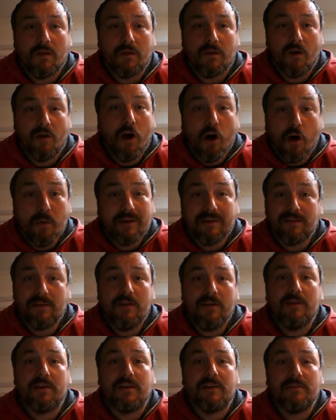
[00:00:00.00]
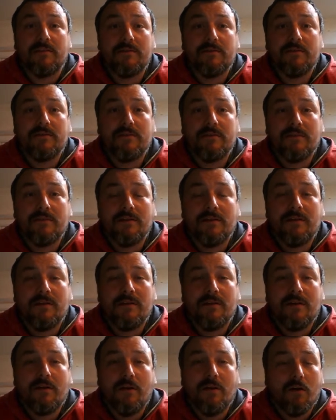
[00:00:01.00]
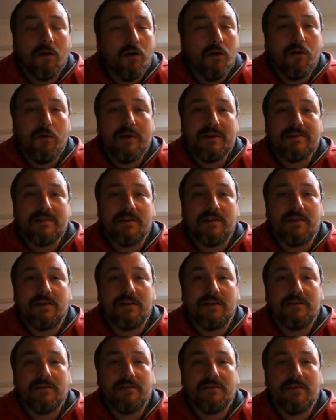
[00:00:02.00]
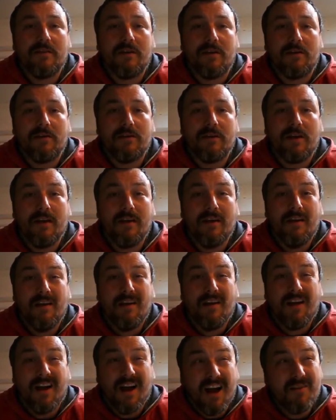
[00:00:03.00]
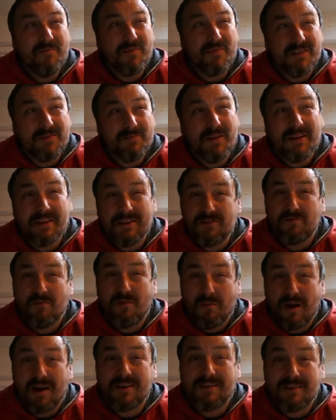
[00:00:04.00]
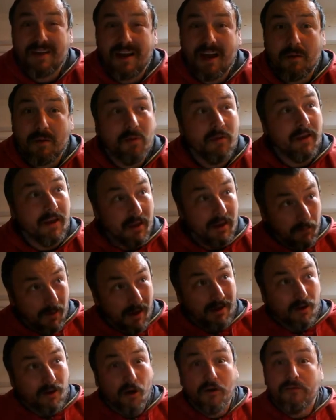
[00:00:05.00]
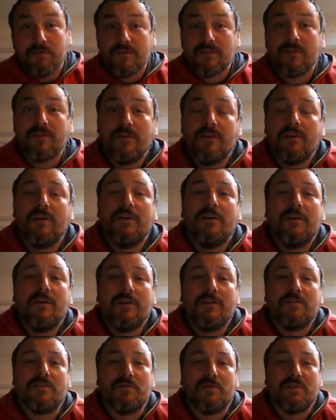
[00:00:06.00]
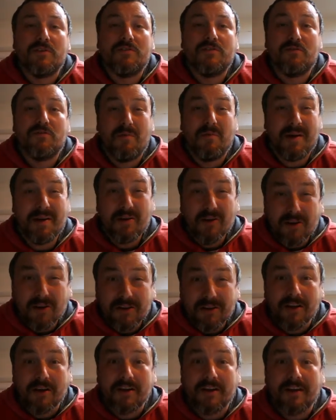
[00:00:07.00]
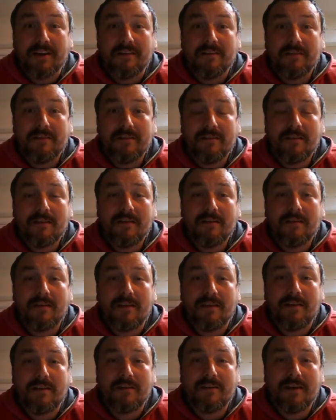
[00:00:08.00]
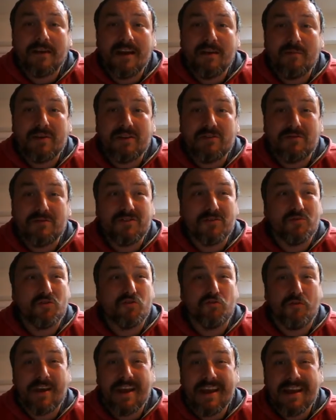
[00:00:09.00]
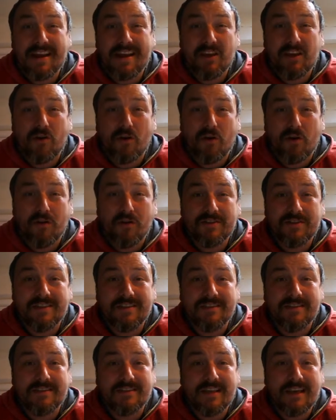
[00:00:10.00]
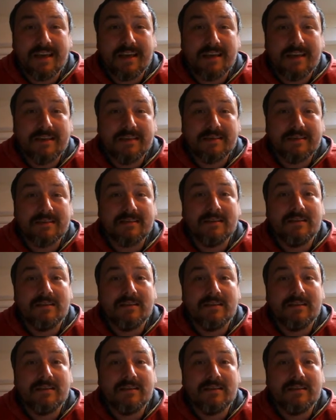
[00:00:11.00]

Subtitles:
you're always learning. Always learning. Okay, I've been spending some of my time in my loft doing some of my own learning. Okay, I've been doing some training courses and things.